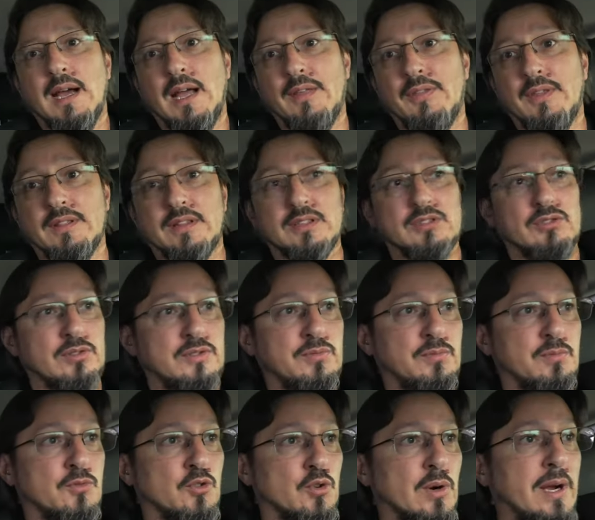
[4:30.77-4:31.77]
I think this looks
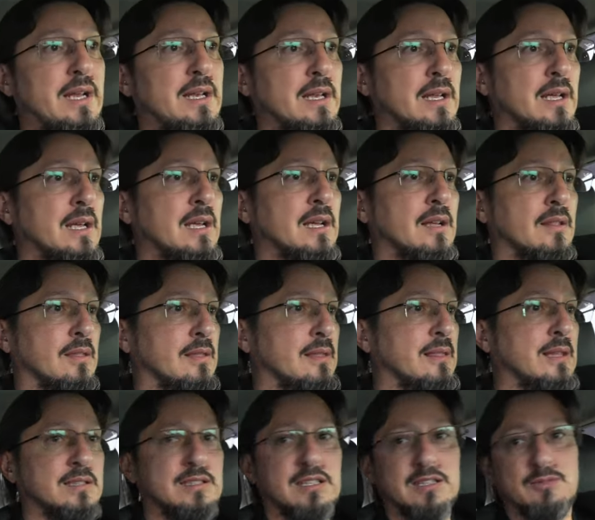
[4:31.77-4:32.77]
great.
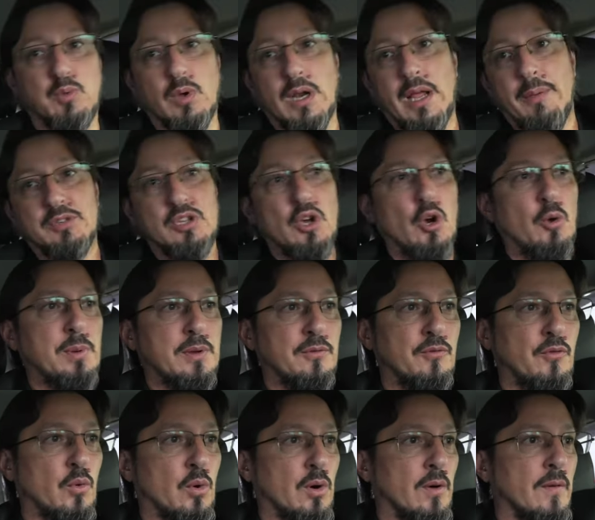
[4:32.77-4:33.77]
This is what I was hoping
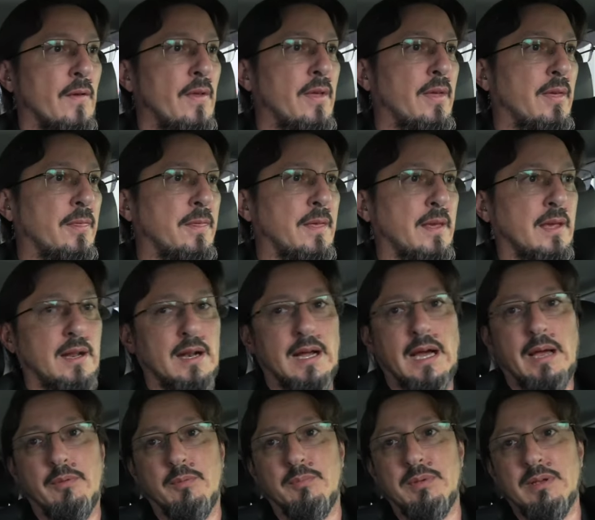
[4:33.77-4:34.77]
for, that
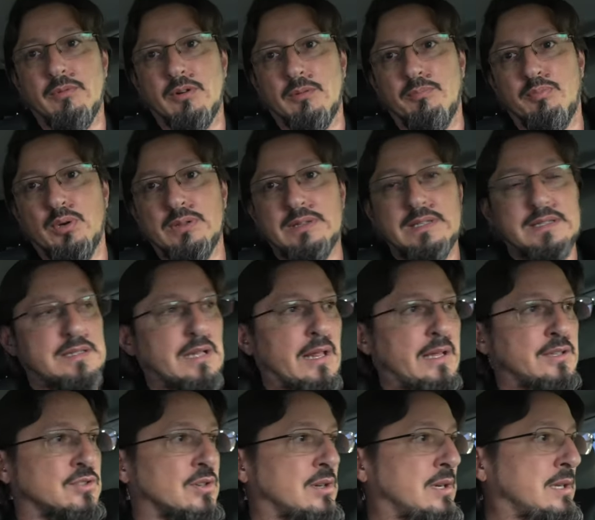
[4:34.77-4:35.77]
I would be able to put this
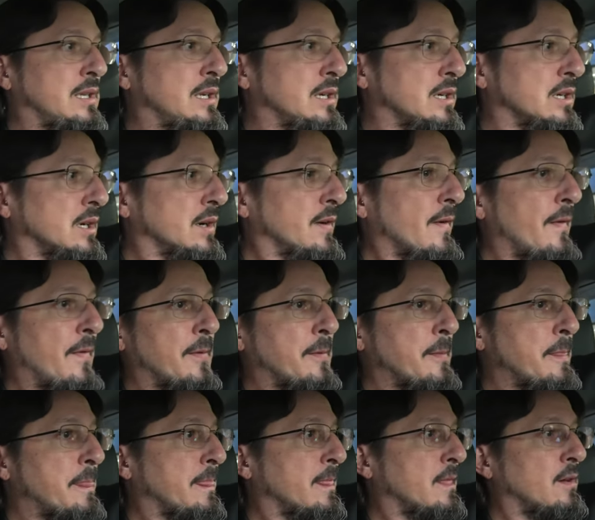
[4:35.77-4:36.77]
lens on here
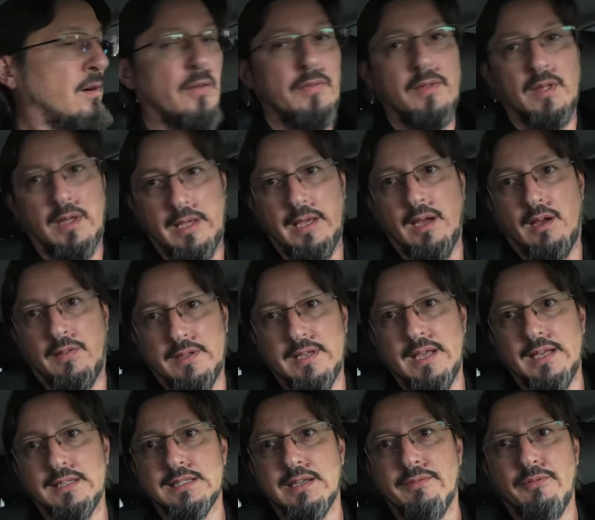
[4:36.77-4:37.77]
on the, on the
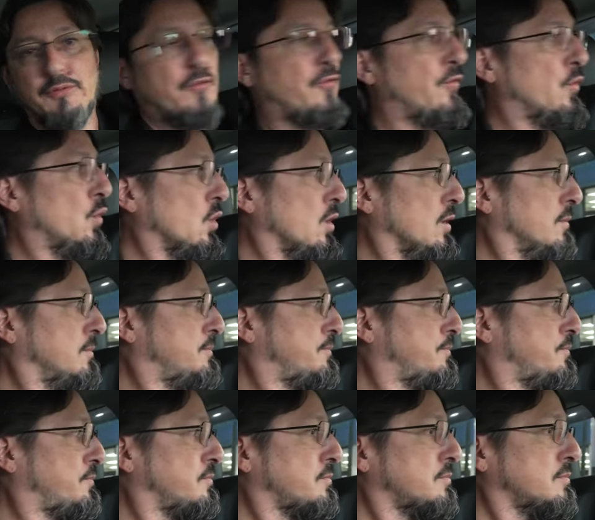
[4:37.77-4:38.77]
A7 IV
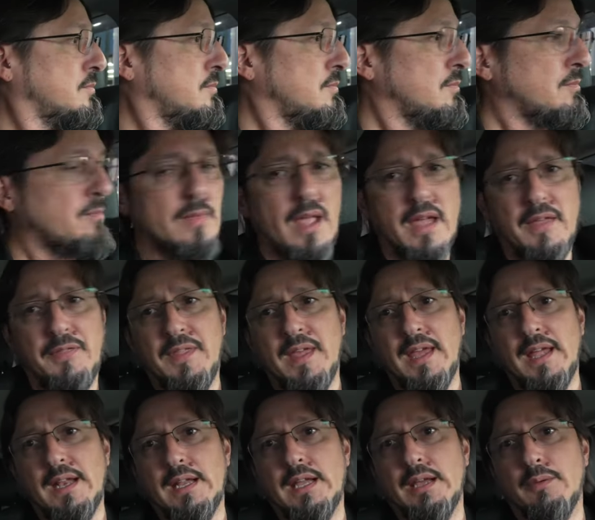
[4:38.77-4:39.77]
and
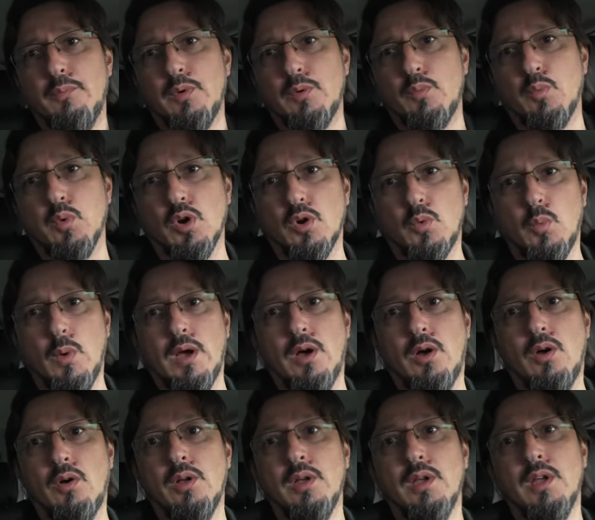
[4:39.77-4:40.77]
that it would work
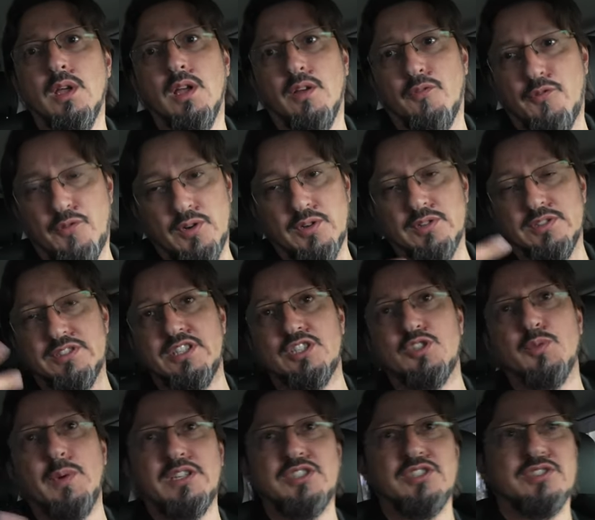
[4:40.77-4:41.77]
well for
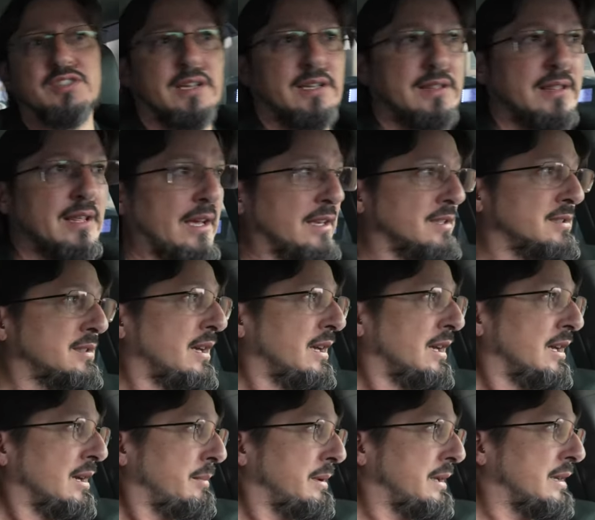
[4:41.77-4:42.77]
situations like this
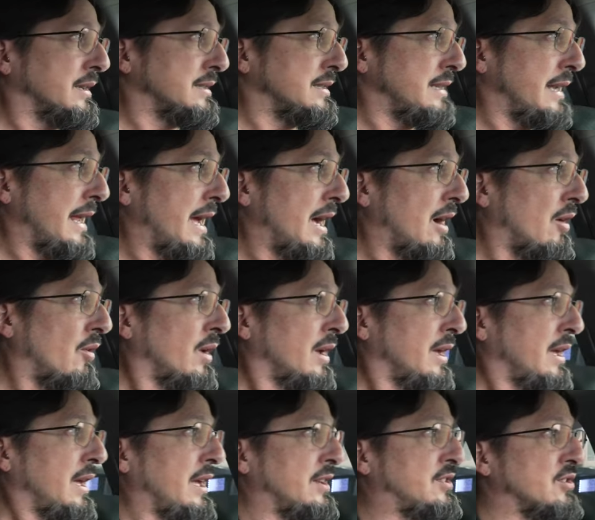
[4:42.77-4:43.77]
because now
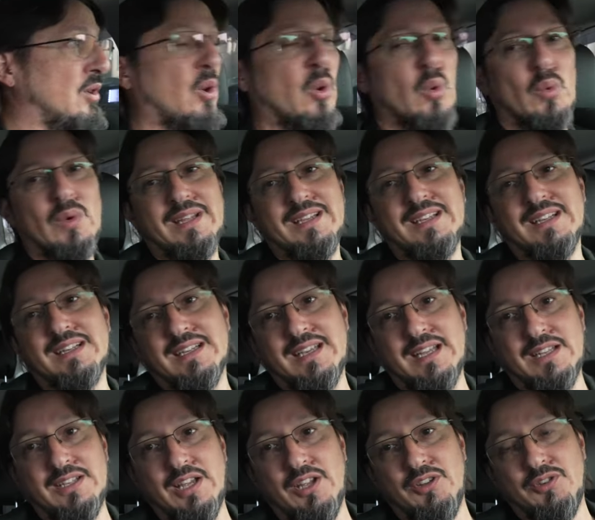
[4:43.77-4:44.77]
it's only going to
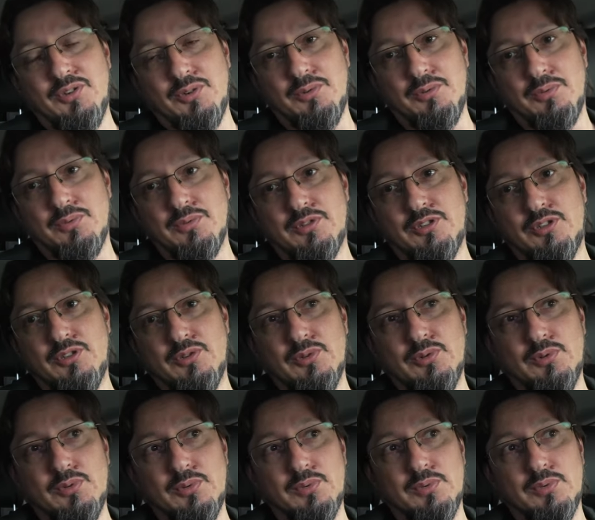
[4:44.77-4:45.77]
continue
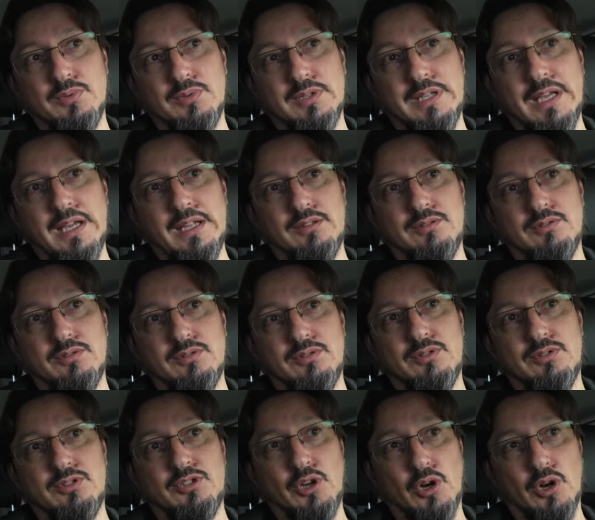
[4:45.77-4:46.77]
to get
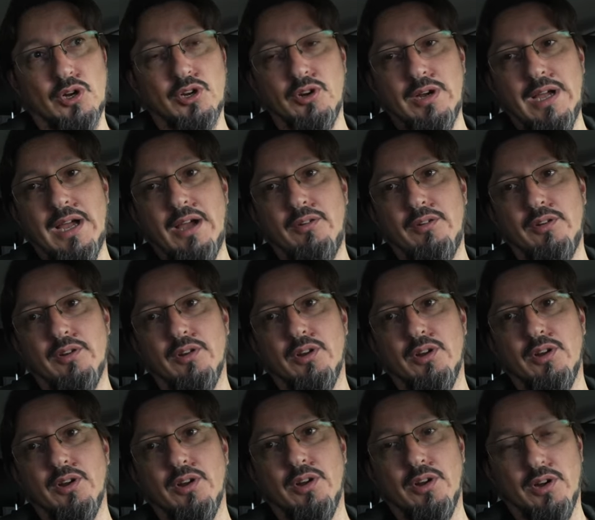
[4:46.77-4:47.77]
darker out
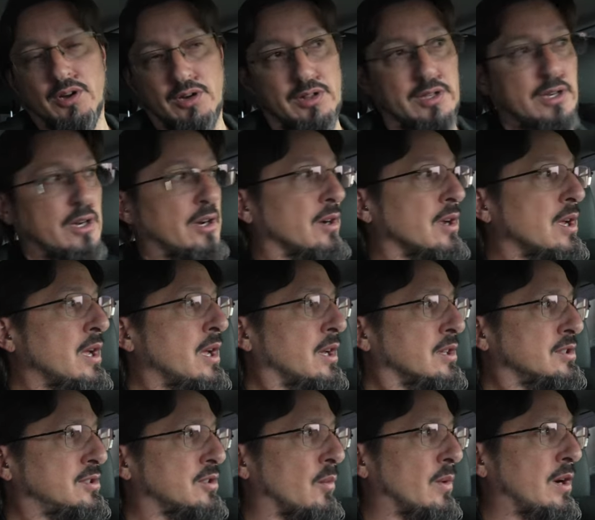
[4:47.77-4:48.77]
earlier.
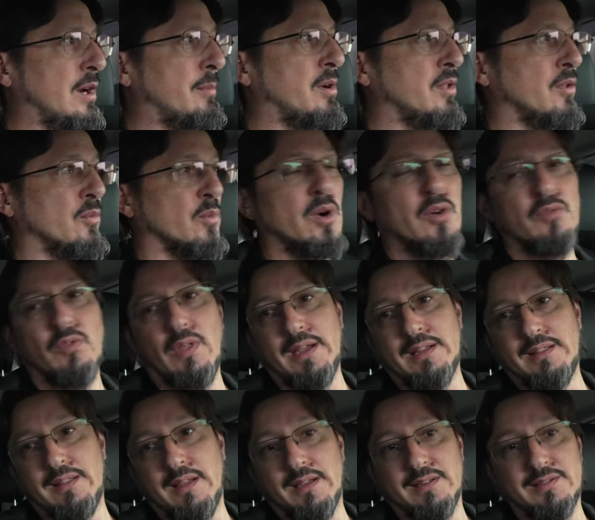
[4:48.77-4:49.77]
So when I'm on the road
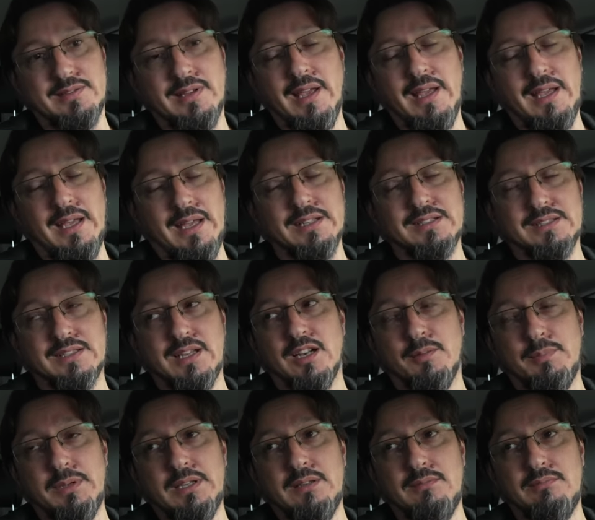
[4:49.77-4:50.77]
like this, it's going
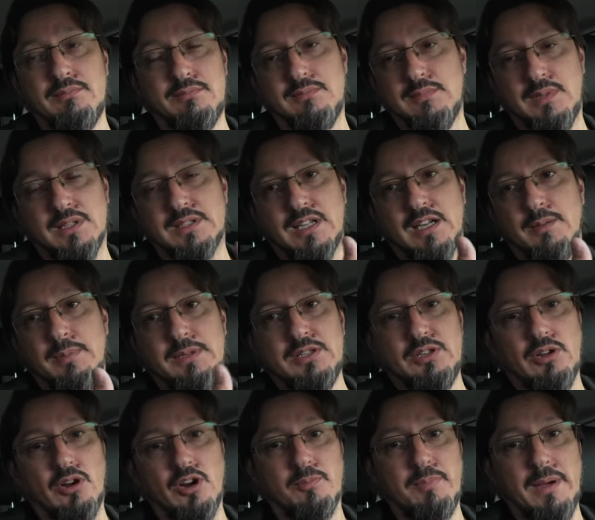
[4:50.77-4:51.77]
to be it's going to be
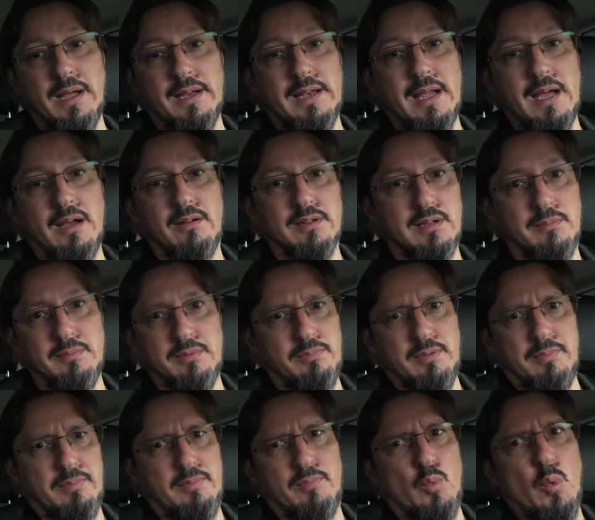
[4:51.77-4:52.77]
dark by now. I
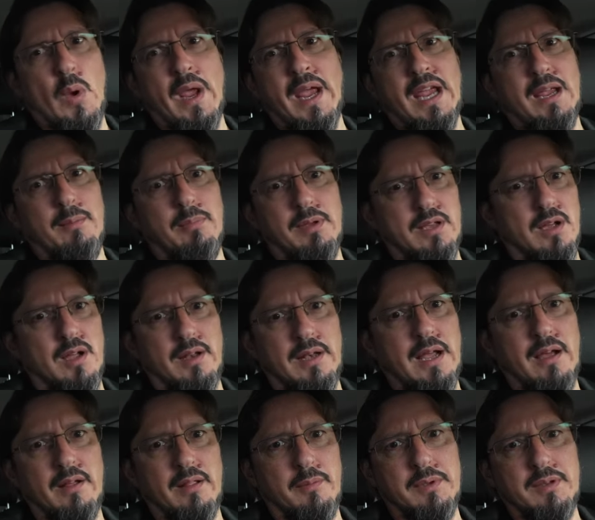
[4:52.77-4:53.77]
mean, way beyond
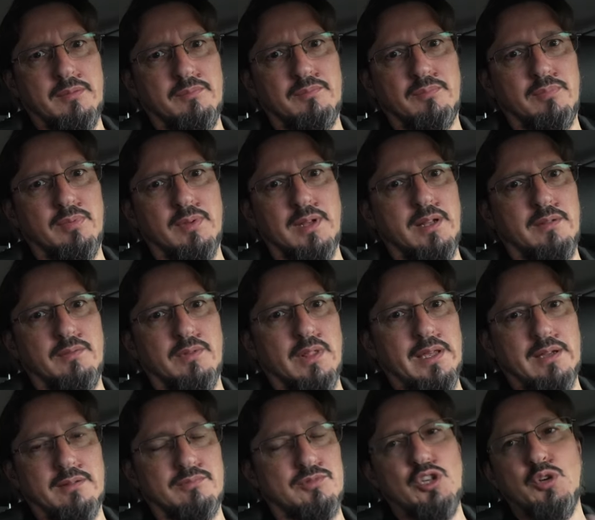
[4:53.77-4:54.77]
now. I mean, it,
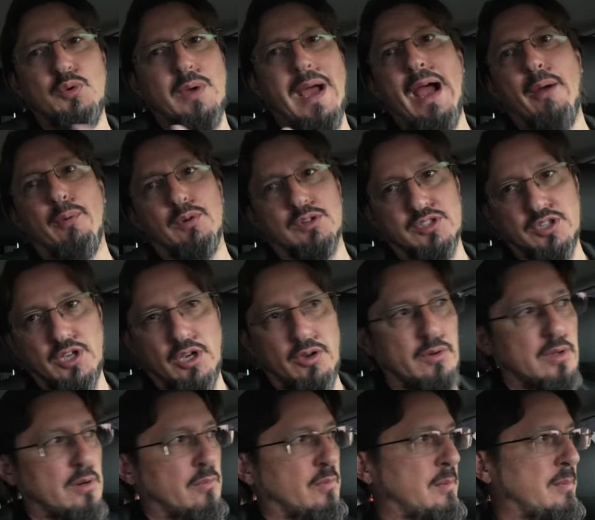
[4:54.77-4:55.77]
like two hours
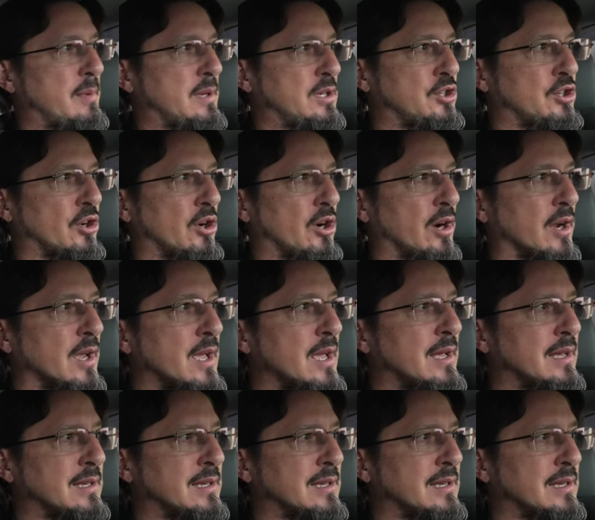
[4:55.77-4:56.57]
ago, it would have been dark.